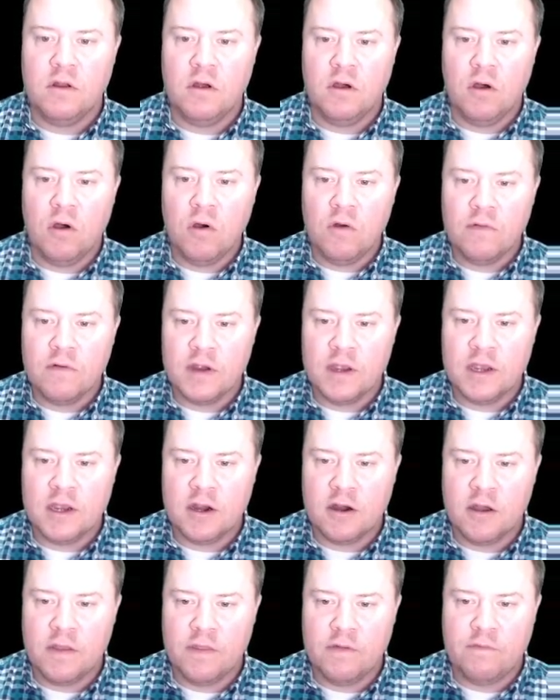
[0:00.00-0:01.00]
over here
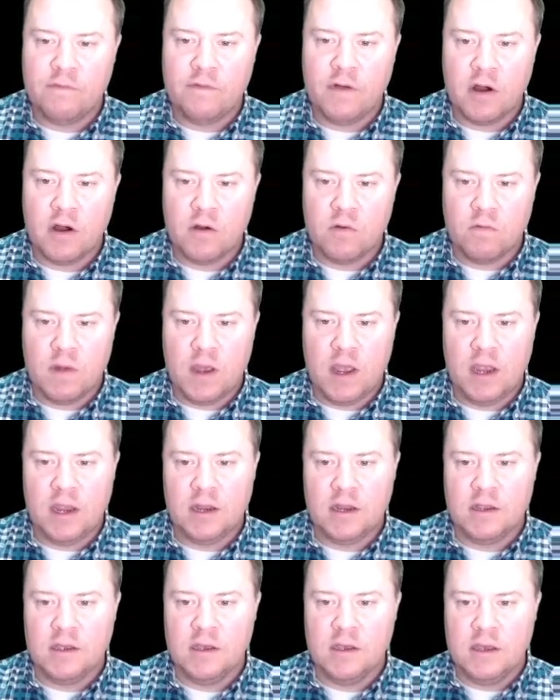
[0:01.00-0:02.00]
on the far right
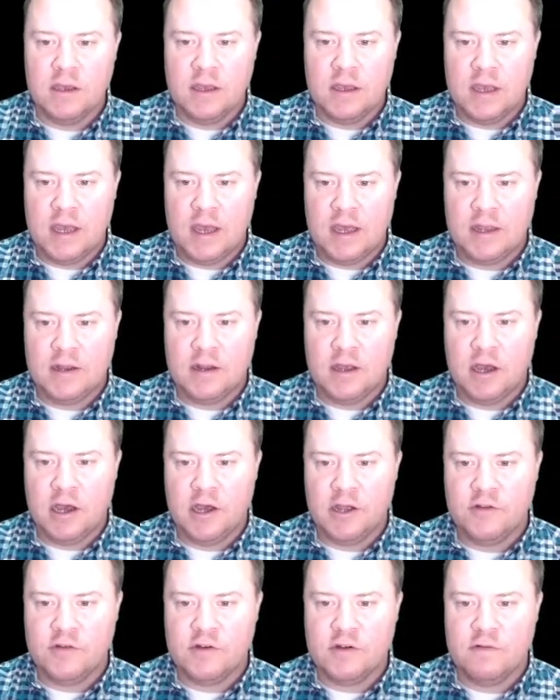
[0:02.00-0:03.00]
at
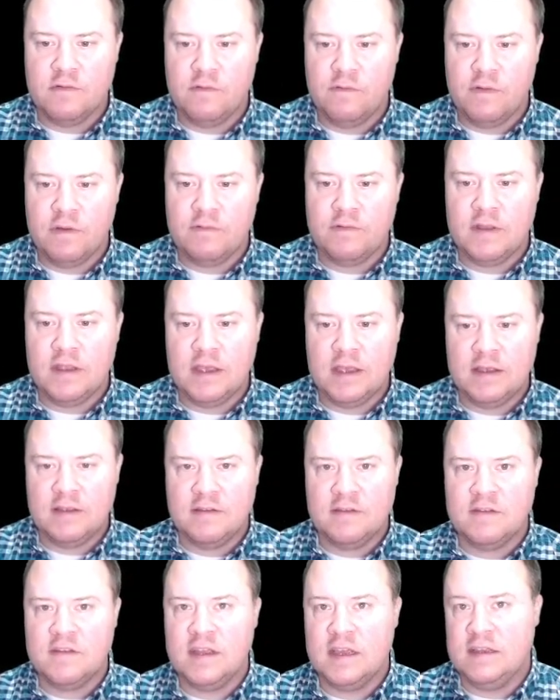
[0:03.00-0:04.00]
150
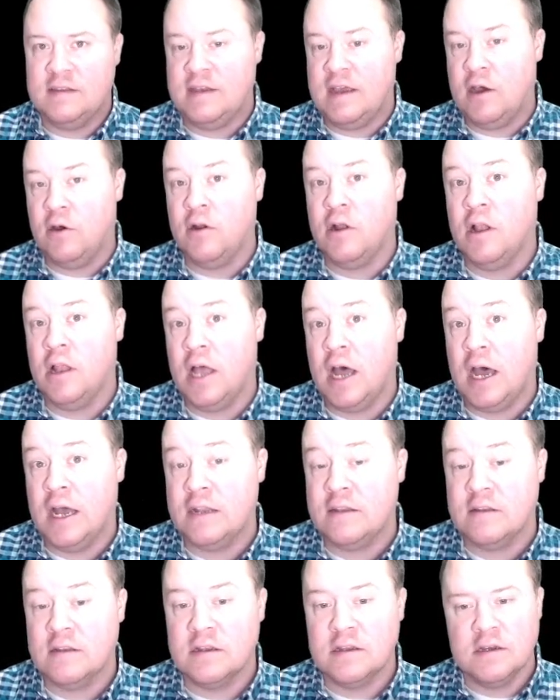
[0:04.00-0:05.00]
sticks out a lot.
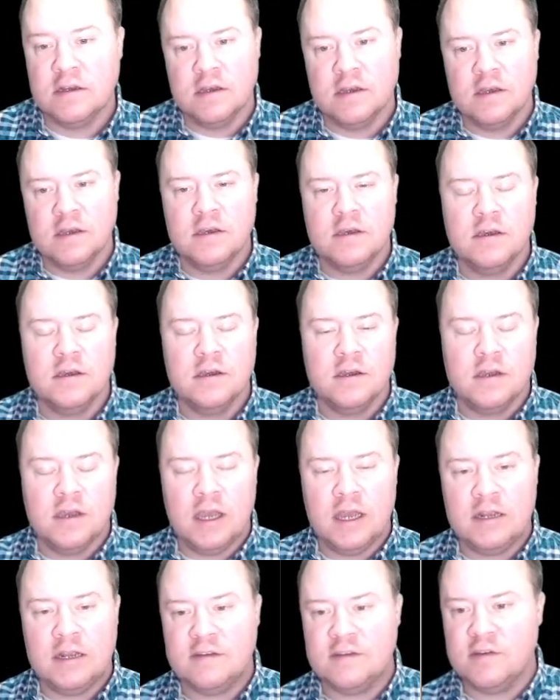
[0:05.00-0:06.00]

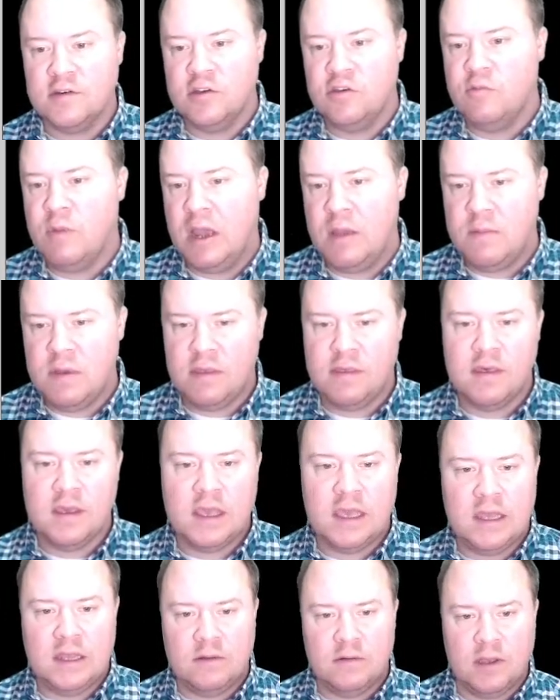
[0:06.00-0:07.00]
And so you might be
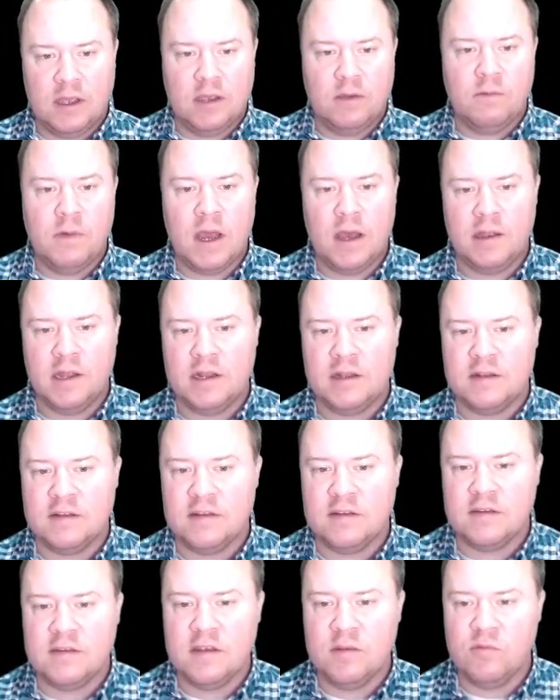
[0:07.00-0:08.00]
thinking like, wow, that
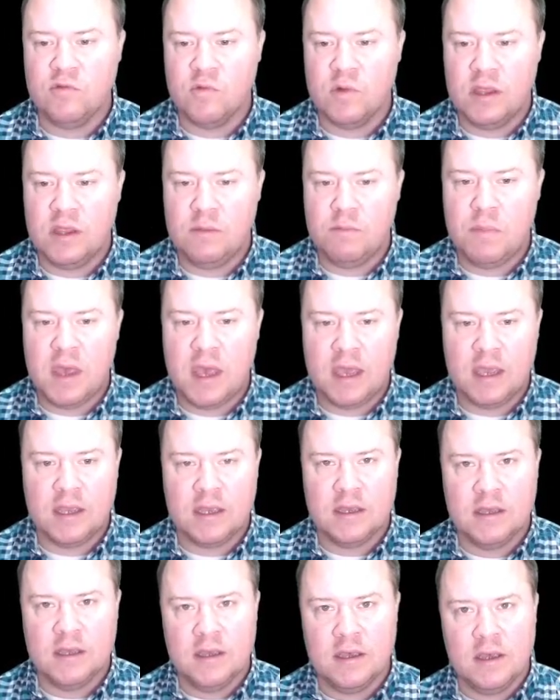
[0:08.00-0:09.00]
seems really big.
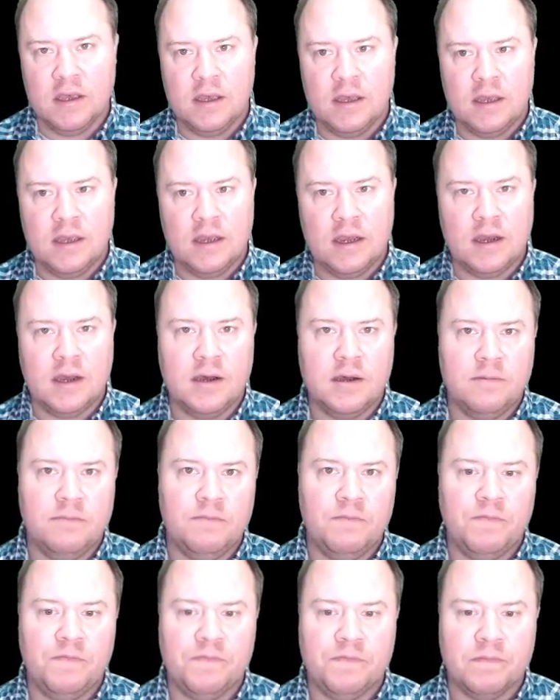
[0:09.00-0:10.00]

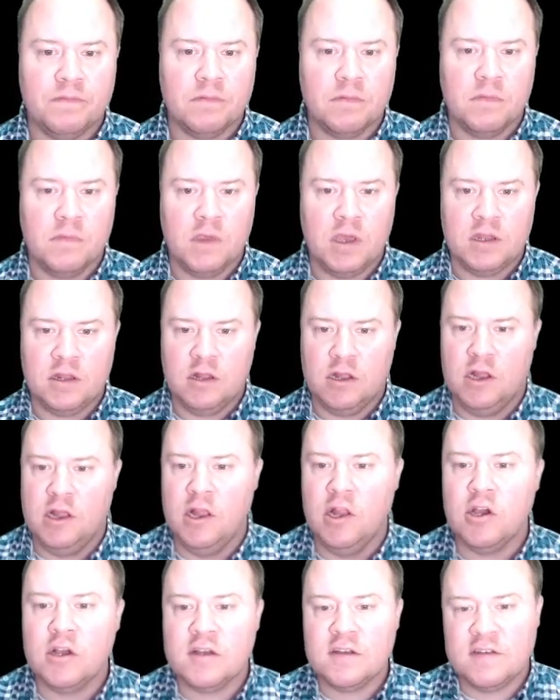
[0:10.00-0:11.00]
It
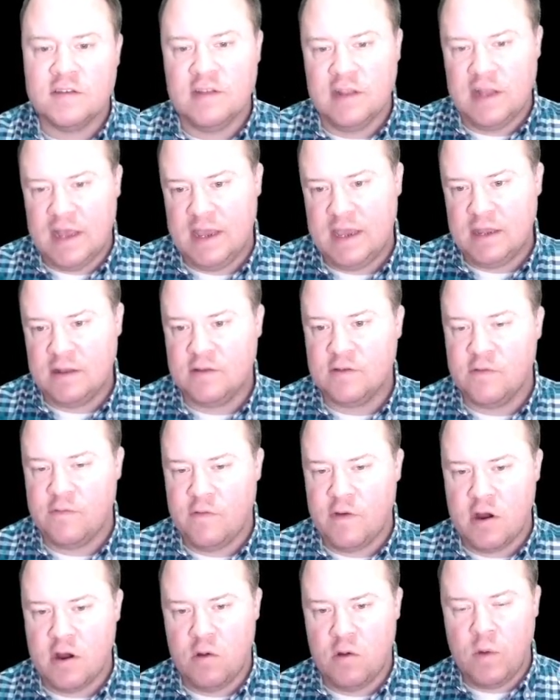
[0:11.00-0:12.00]
looks like it's
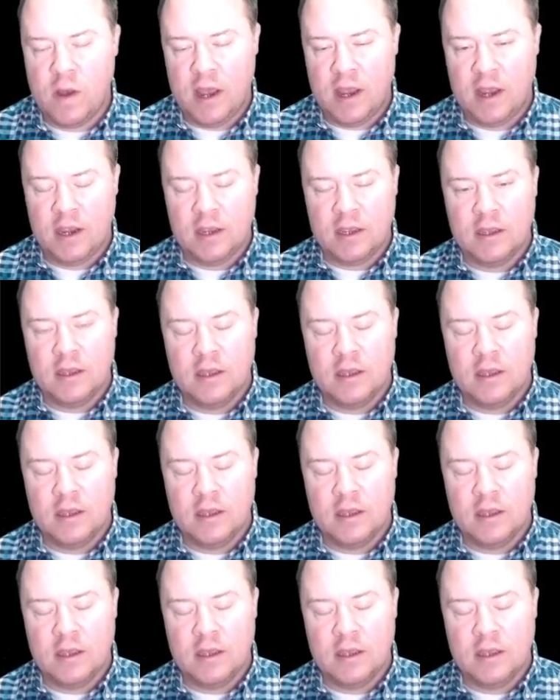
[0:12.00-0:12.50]
far away.